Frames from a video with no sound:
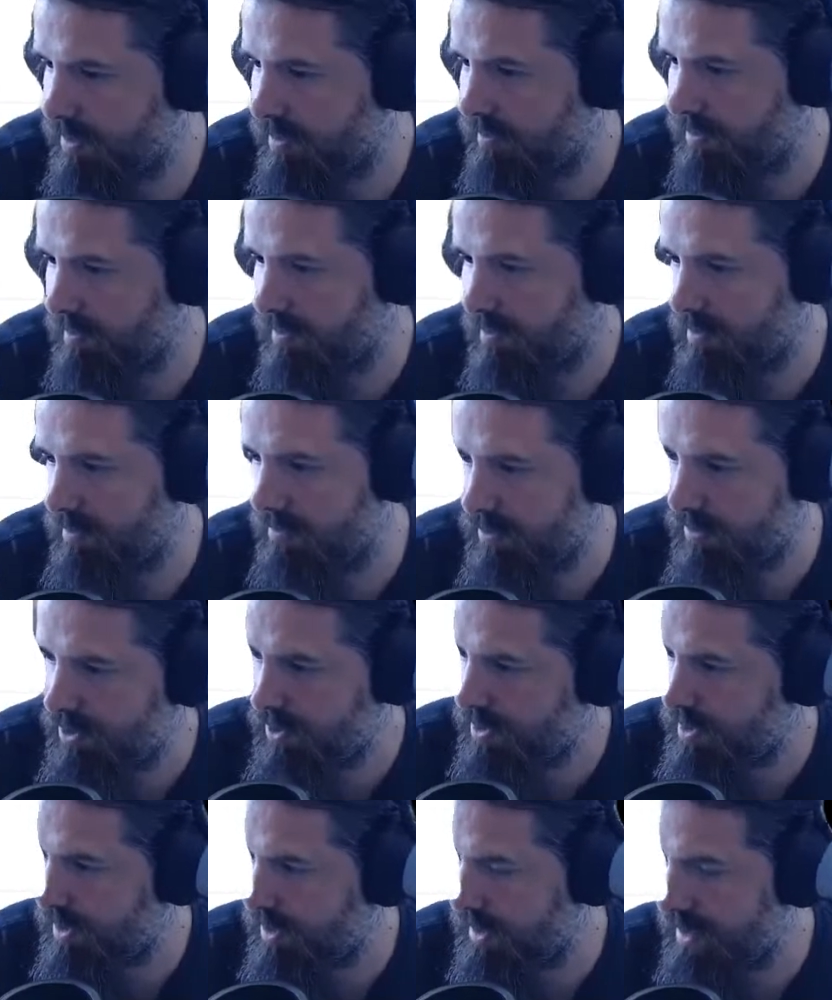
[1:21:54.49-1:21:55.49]
I've just done
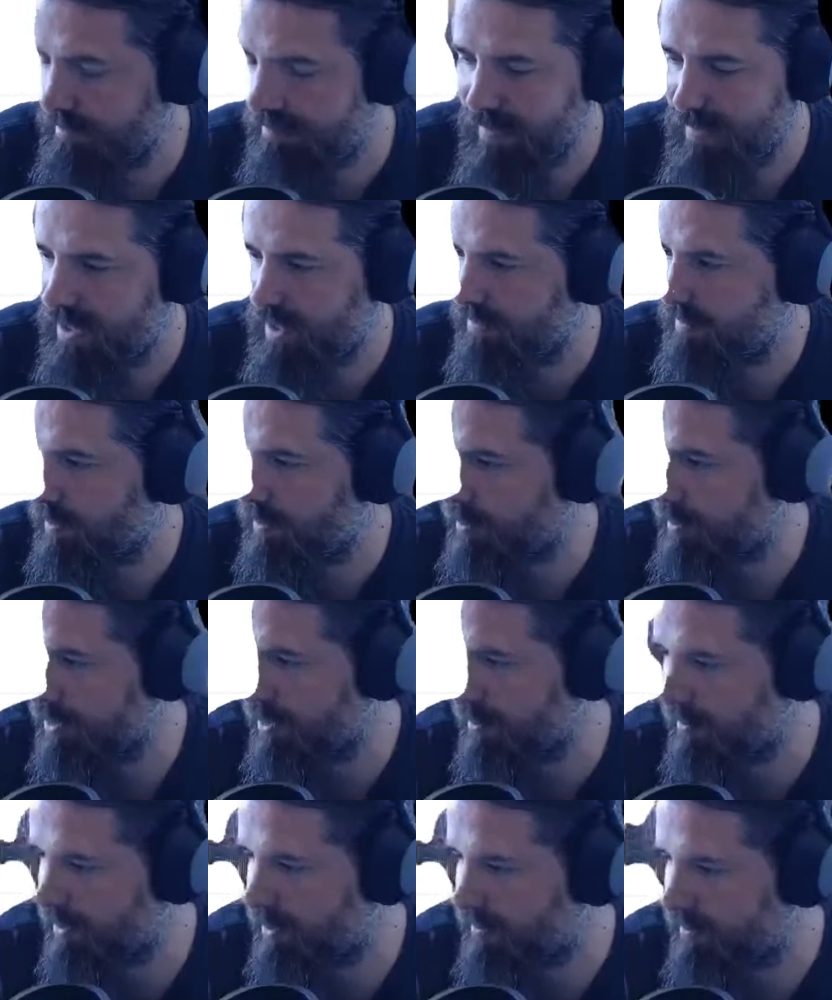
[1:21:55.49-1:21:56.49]
devmain. I'm not bothered with the
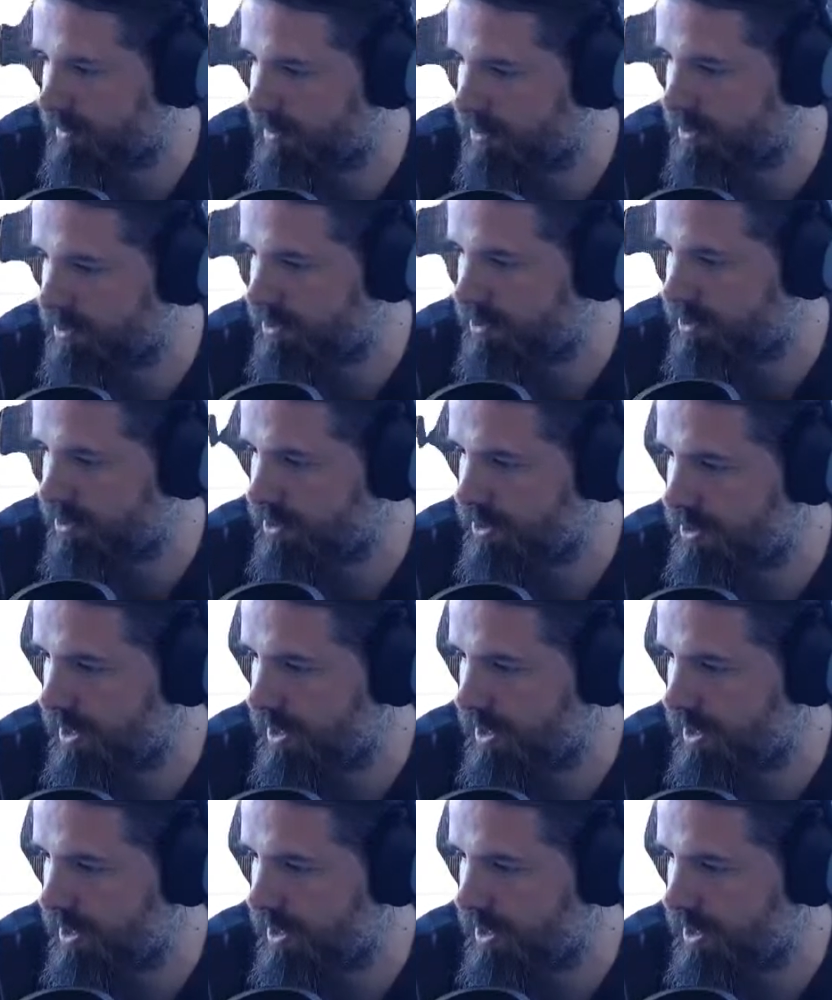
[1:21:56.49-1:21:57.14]
version just yet.